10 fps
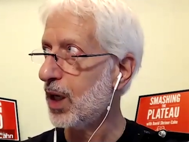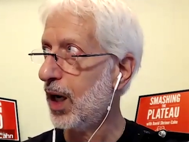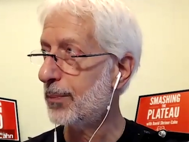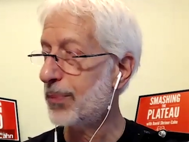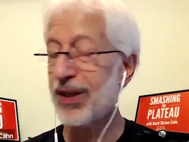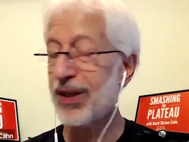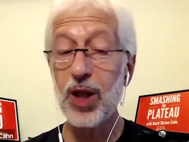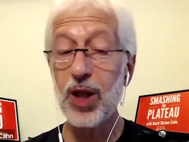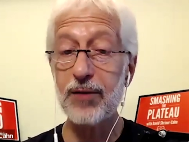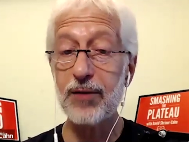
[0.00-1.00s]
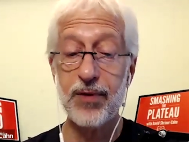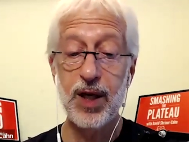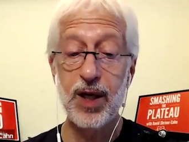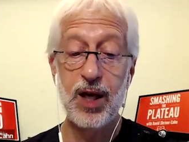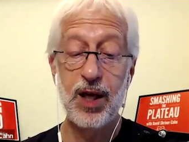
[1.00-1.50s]
um, but there are a lot of
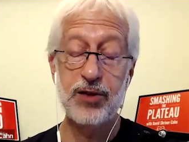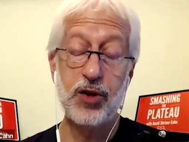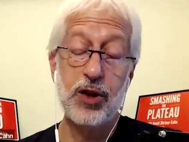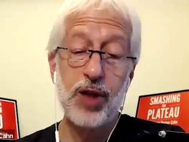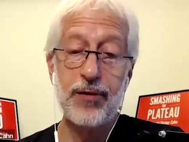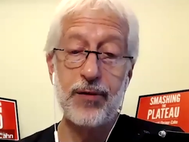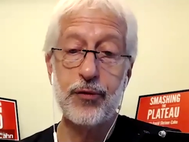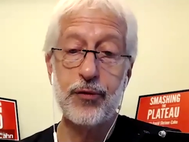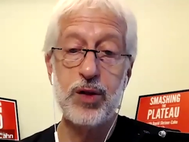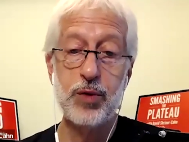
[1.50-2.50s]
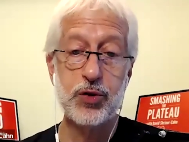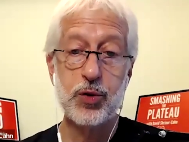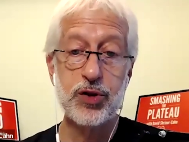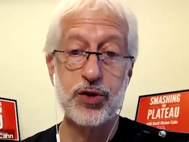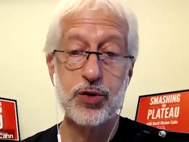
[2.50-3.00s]
so there are a lot of free
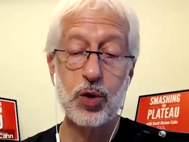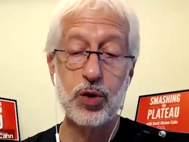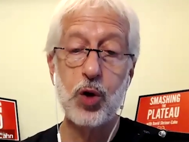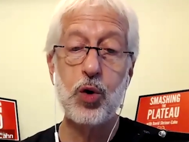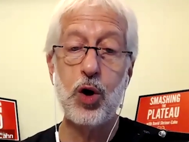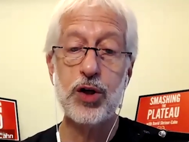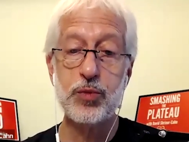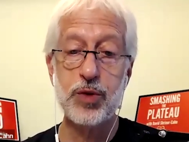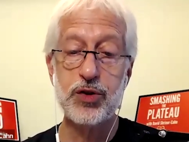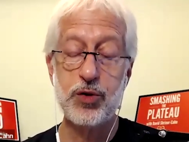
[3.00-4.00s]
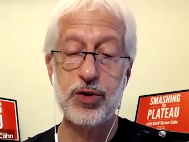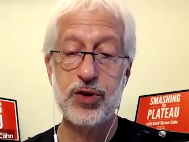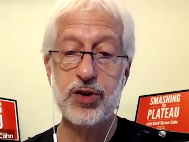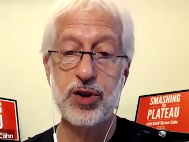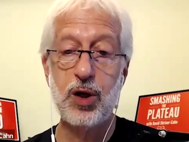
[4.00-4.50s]
resources or low cost
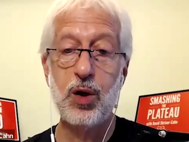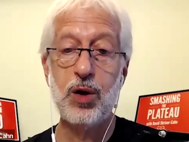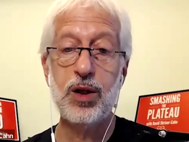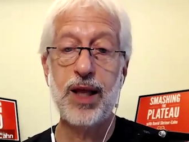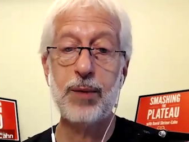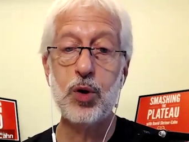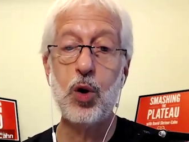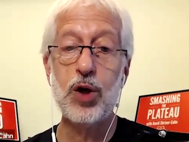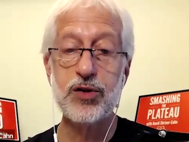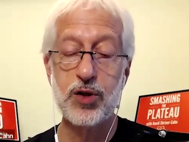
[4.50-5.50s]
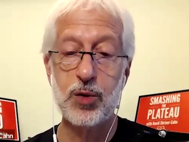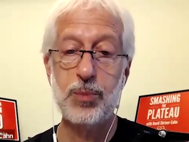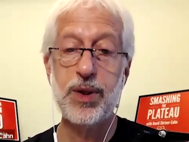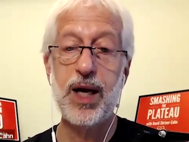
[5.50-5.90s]
resources that will also be